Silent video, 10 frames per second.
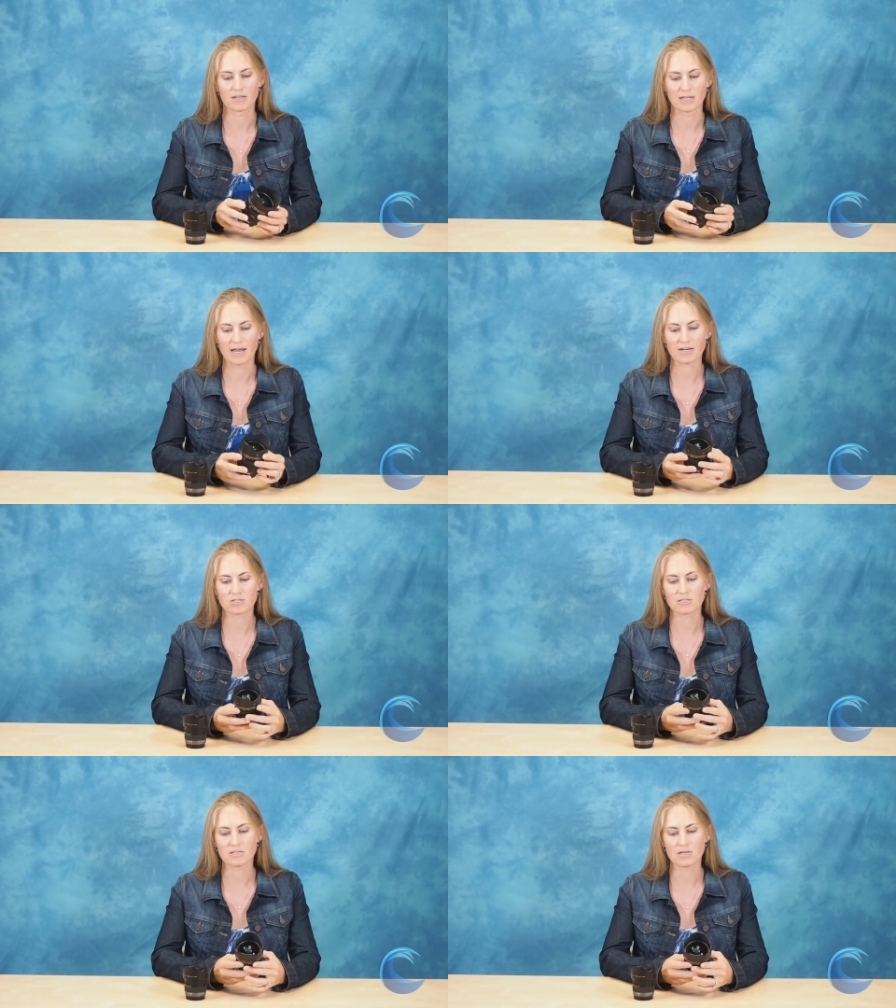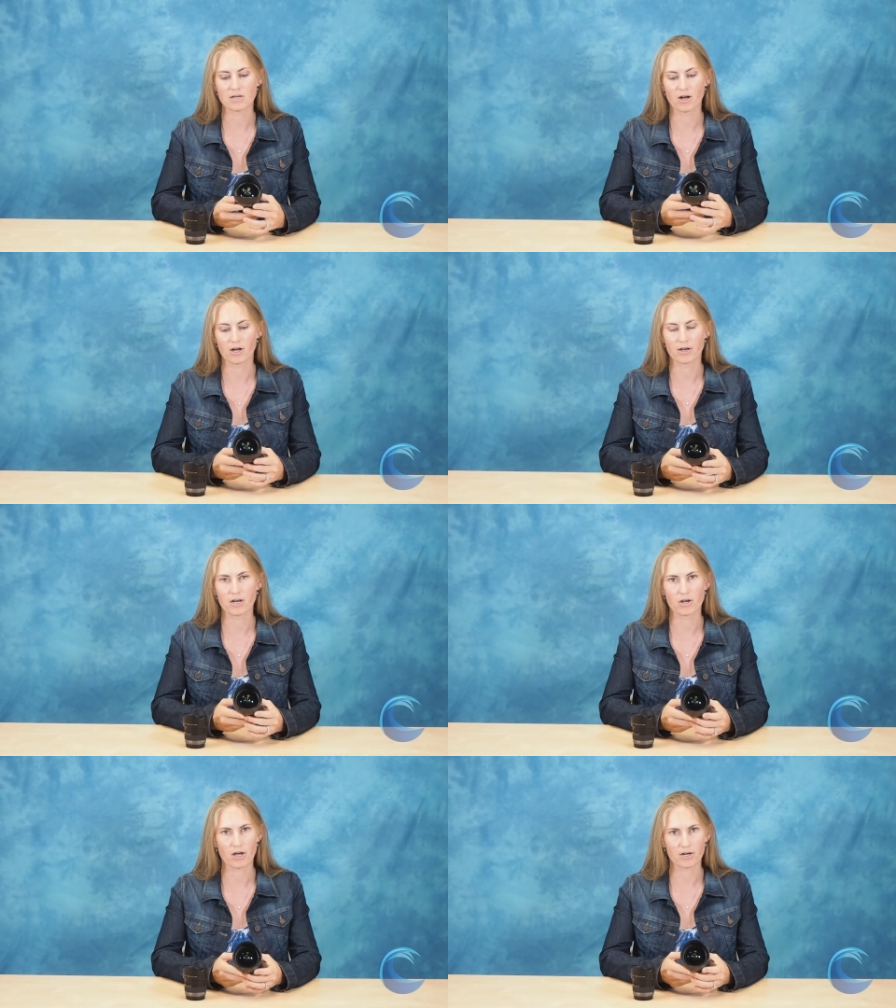It actually, on
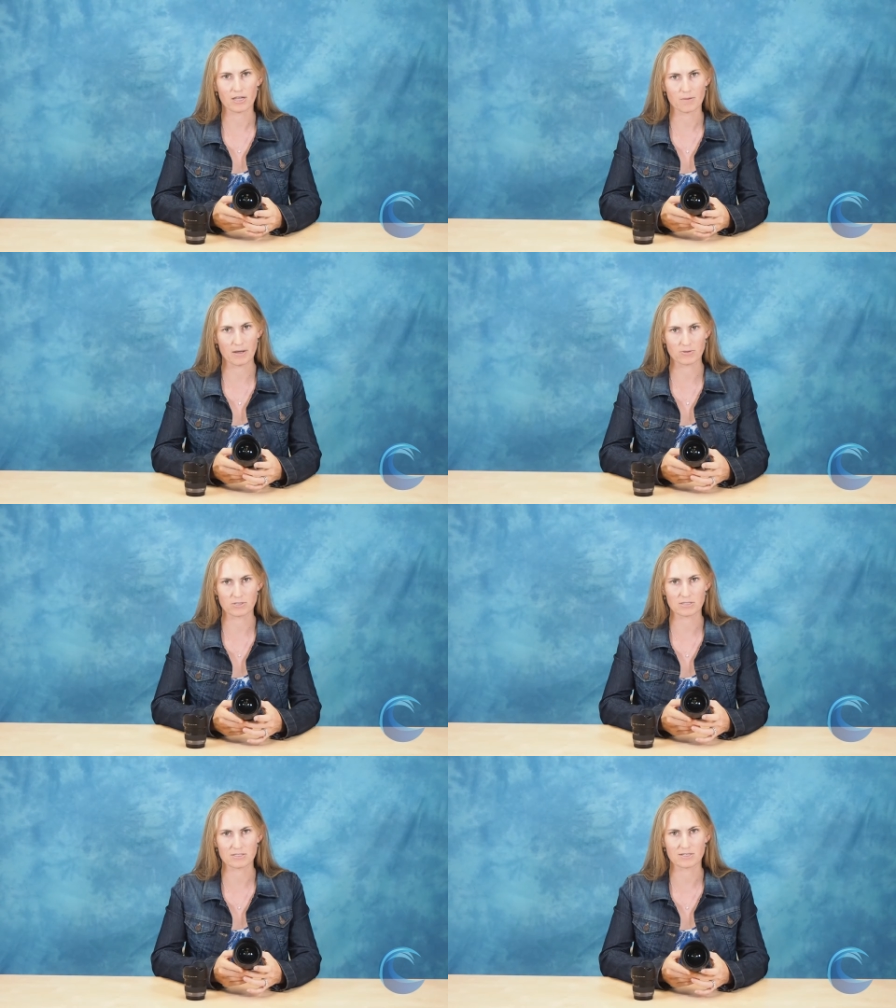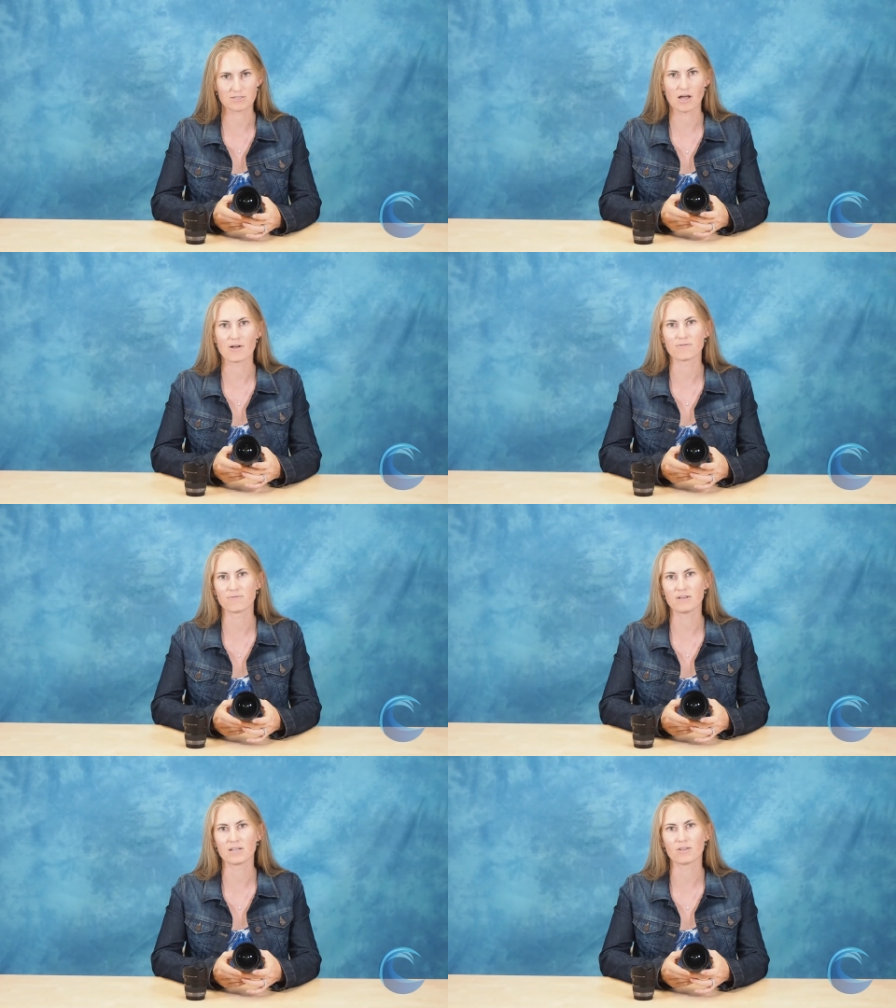Nauticam housings, does not
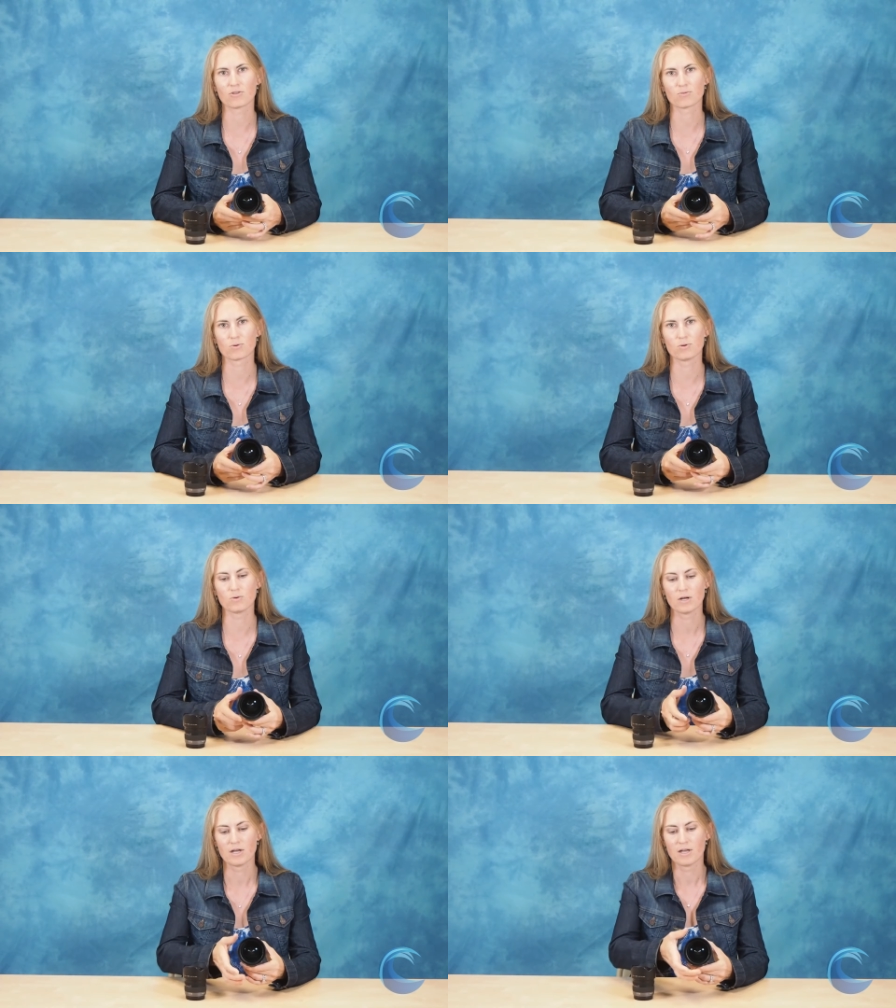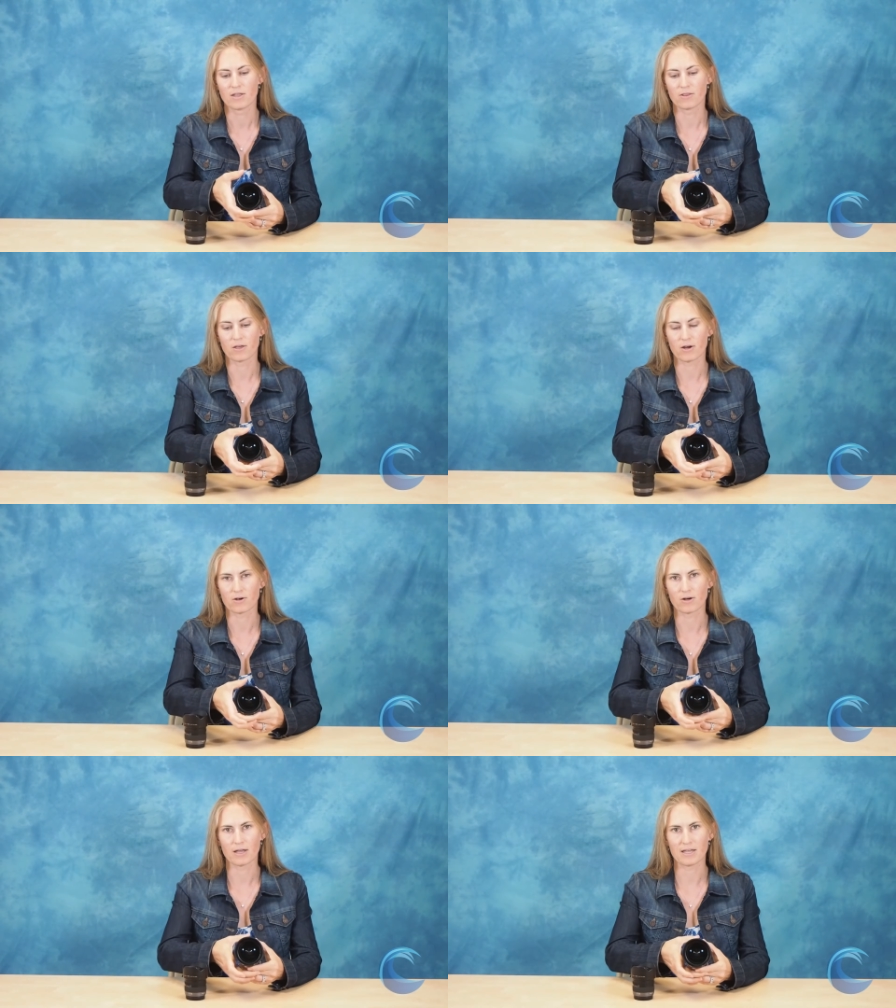fit through
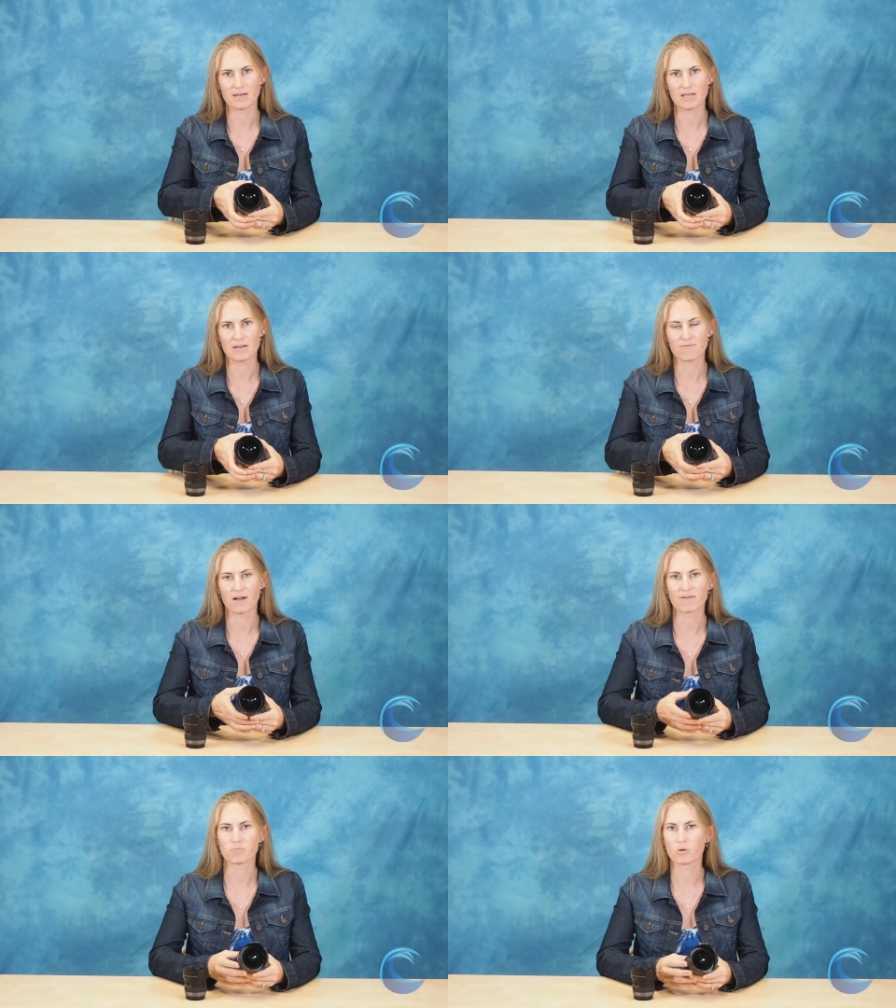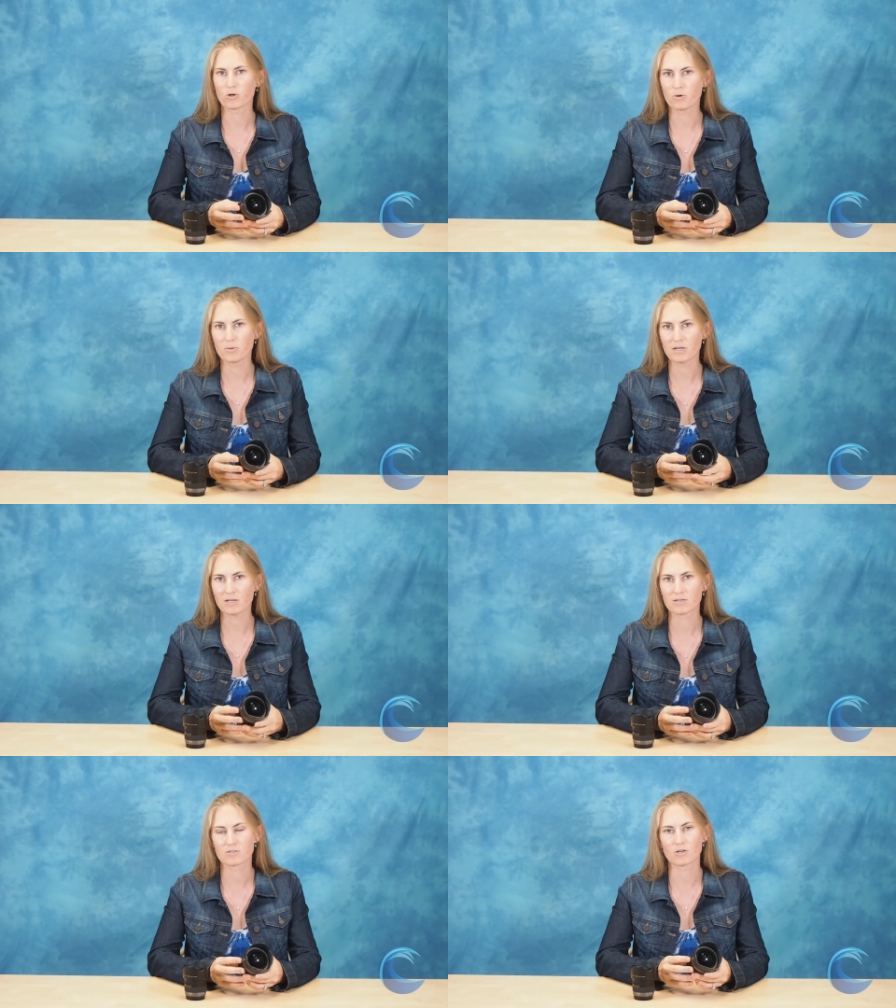their N85 port
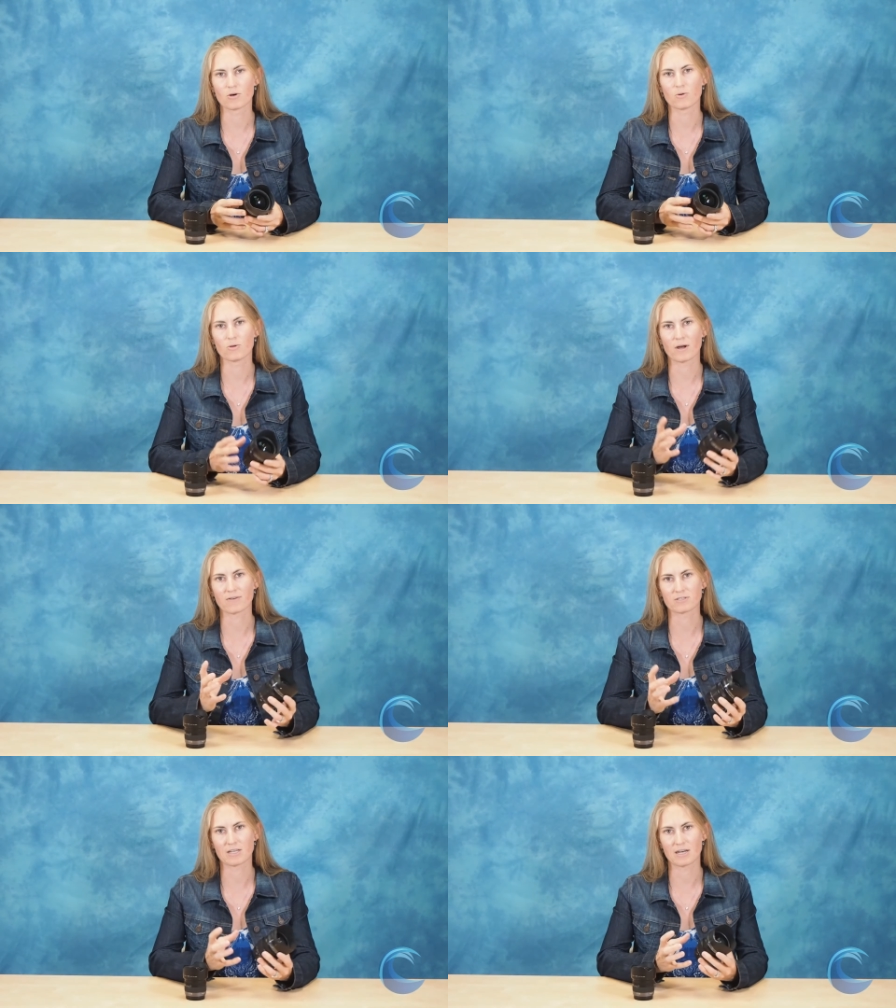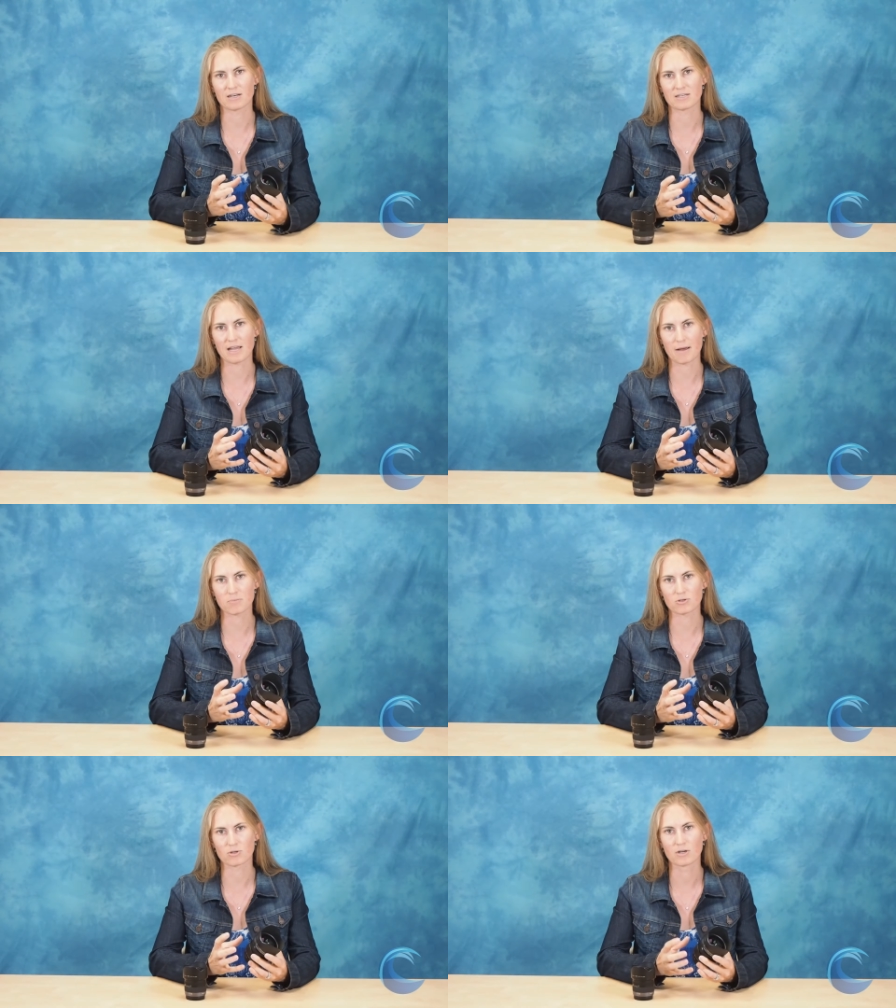opening, so you have to get an
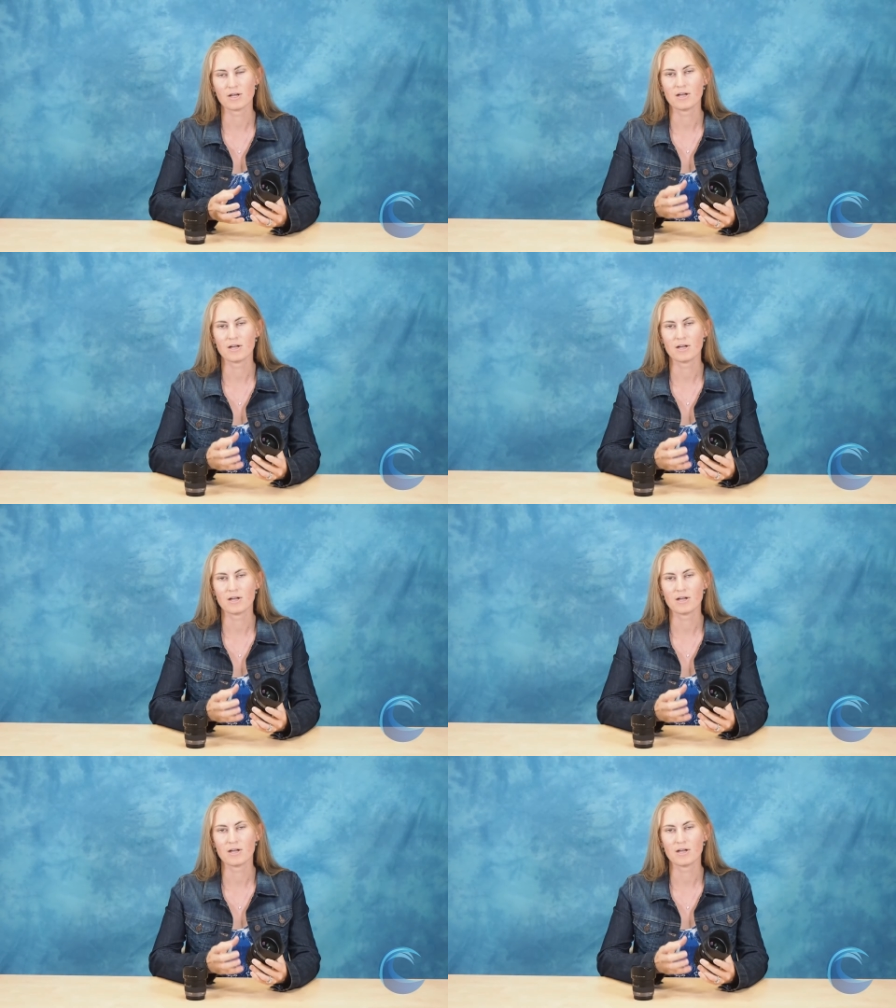adapter